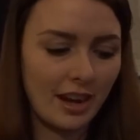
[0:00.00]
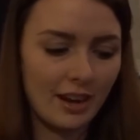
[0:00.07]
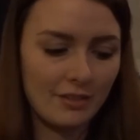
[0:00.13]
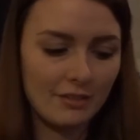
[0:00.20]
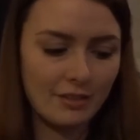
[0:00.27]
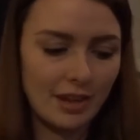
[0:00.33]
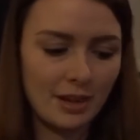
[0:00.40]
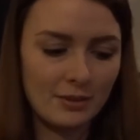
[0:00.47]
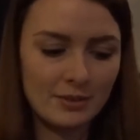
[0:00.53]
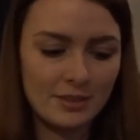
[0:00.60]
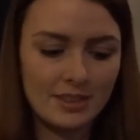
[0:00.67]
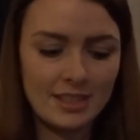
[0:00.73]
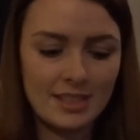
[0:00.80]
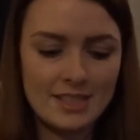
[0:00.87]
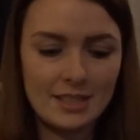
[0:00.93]
I found
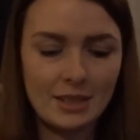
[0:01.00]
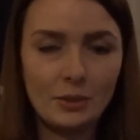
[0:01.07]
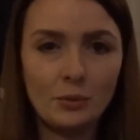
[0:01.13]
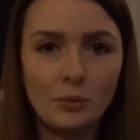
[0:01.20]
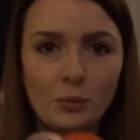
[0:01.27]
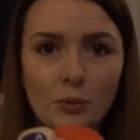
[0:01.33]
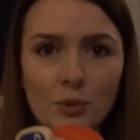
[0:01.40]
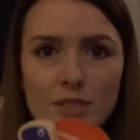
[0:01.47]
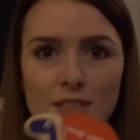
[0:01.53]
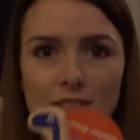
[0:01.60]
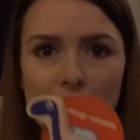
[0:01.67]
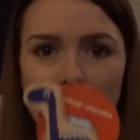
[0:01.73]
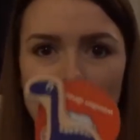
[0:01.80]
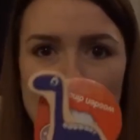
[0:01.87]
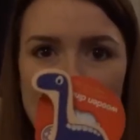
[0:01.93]
these little
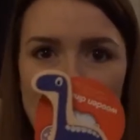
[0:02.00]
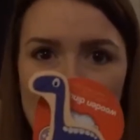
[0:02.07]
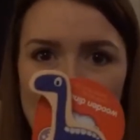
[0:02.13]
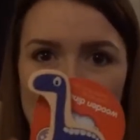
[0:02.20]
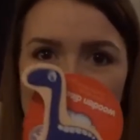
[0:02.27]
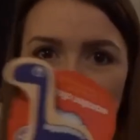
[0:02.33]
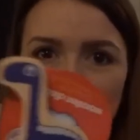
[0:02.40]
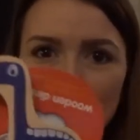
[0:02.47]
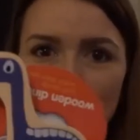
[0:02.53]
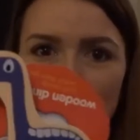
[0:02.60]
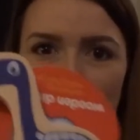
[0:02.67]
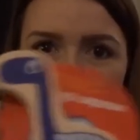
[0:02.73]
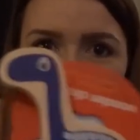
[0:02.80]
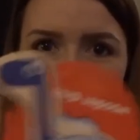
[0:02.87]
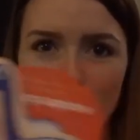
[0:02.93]
wooden dinosaurs
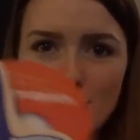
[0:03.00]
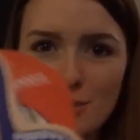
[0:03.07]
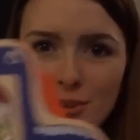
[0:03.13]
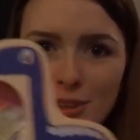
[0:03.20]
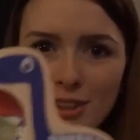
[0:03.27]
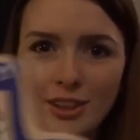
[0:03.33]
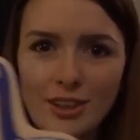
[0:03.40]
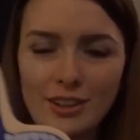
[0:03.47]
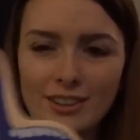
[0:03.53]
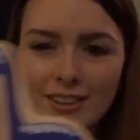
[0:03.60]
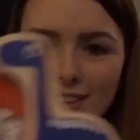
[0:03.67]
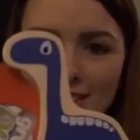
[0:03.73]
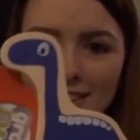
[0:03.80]
which roll along.